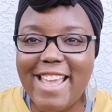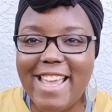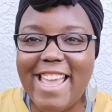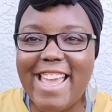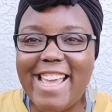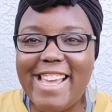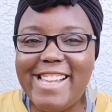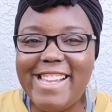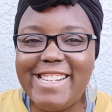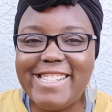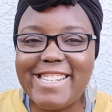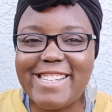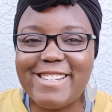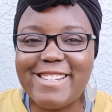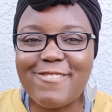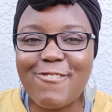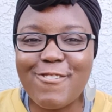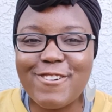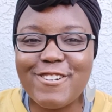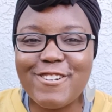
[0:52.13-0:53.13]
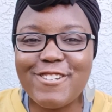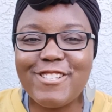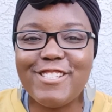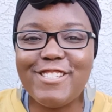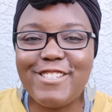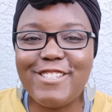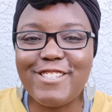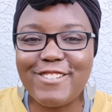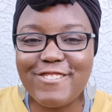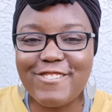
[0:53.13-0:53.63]
And in order to
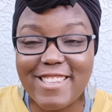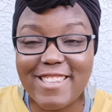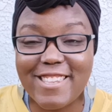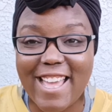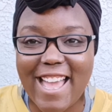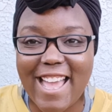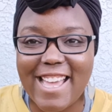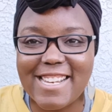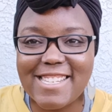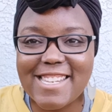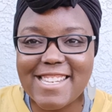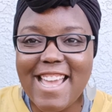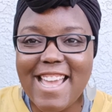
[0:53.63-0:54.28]
do that,